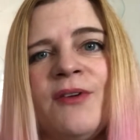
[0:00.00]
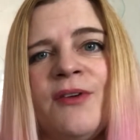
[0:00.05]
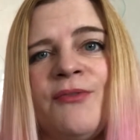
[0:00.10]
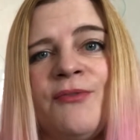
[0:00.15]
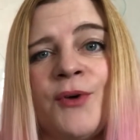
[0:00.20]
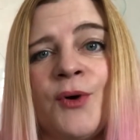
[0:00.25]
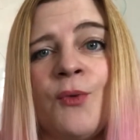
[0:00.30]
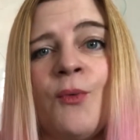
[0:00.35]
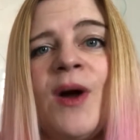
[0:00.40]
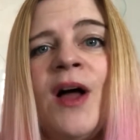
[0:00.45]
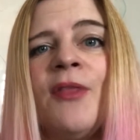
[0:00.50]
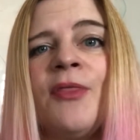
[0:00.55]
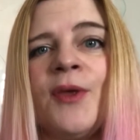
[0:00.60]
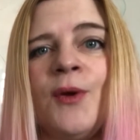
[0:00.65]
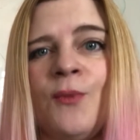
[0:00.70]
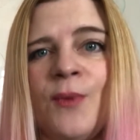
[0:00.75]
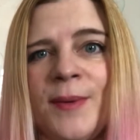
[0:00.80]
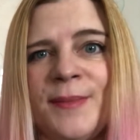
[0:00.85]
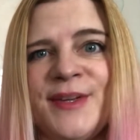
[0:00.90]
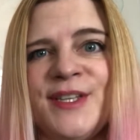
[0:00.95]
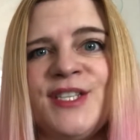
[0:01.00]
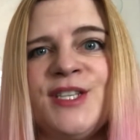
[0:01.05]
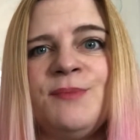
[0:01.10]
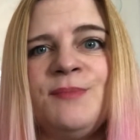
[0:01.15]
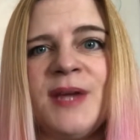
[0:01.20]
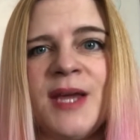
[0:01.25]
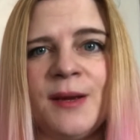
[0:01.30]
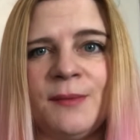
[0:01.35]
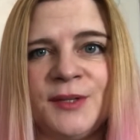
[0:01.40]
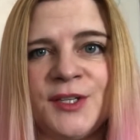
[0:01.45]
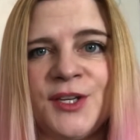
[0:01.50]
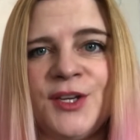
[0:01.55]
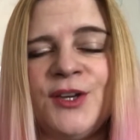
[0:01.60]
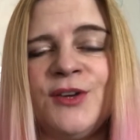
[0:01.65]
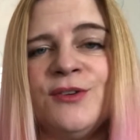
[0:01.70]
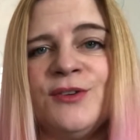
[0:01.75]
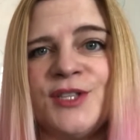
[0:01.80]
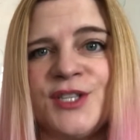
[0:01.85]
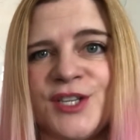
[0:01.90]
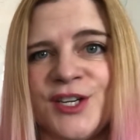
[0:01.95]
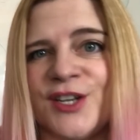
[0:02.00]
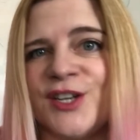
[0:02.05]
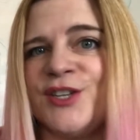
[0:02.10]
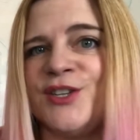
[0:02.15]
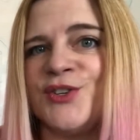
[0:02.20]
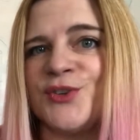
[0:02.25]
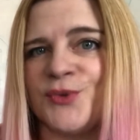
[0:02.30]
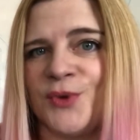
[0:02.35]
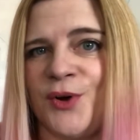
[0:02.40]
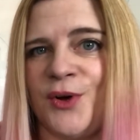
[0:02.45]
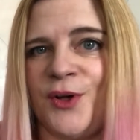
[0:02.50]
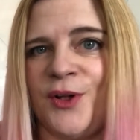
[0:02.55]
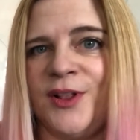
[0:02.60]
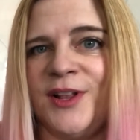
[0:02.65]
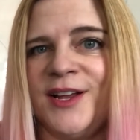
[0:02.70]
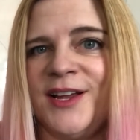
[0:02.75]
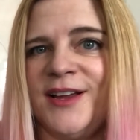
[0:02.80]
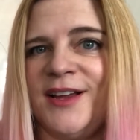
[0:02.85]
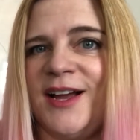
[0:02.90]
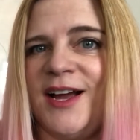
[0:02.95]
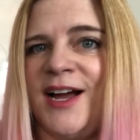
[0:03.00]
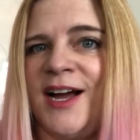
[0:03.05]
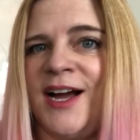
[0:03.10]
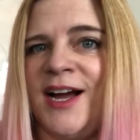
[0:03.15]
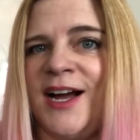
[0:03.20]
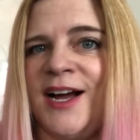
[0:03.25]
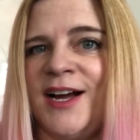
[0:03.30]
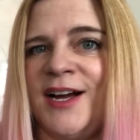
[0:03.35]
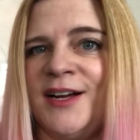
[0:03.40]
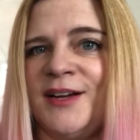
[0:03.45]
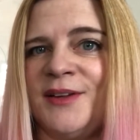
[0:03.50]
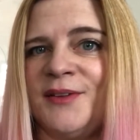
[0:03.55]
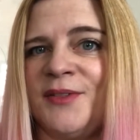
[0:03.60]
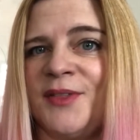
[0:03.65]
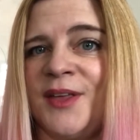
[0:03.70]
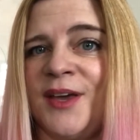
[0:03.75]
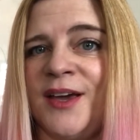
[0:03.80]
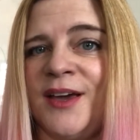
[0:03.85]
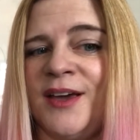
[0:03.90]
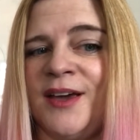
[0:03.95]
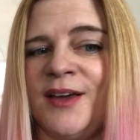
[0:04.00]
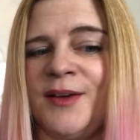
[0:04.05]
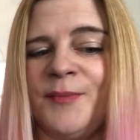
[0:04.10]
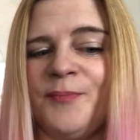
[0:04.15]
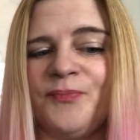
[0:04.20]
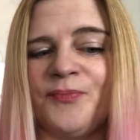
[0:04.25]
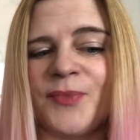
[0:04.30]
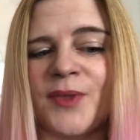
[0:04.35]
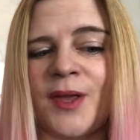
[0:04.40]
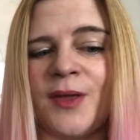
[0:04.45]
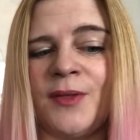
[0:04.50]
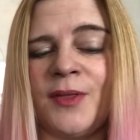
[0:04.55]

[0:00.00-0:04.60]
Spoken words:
for wealthy women to be able to use to control the